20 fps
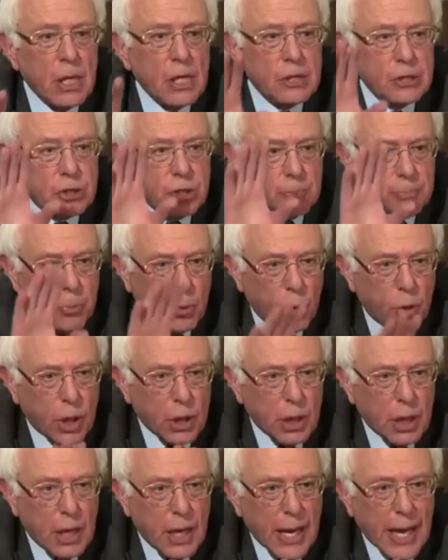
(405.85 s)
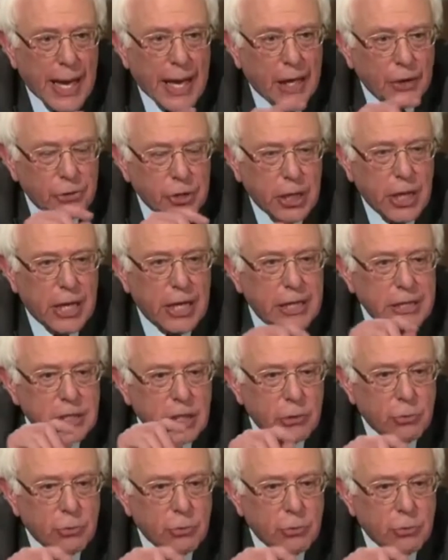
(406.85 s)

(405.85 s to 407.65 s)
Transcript: support healthcare as a